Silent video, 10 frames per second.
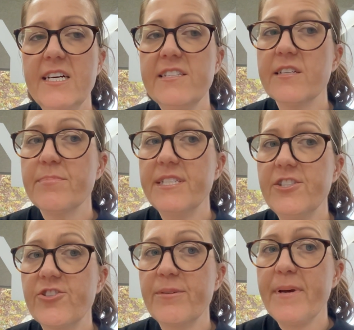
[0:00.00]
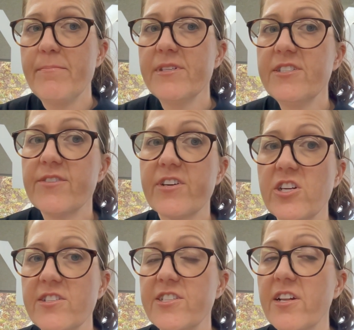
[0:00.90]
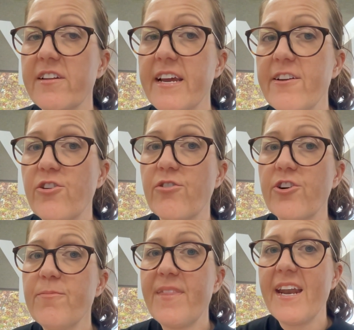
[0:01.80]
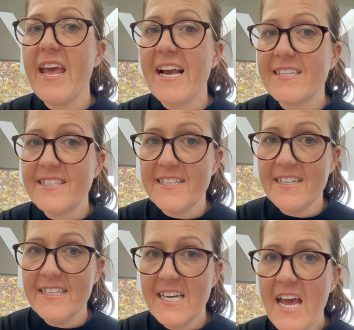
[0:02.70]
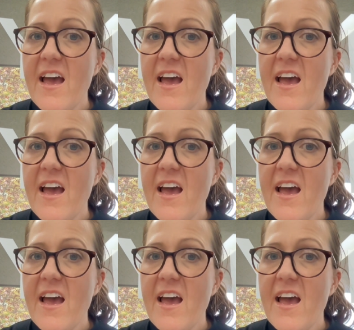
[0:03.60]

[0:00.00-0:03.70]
Subsidiary members of a consolidated group that exited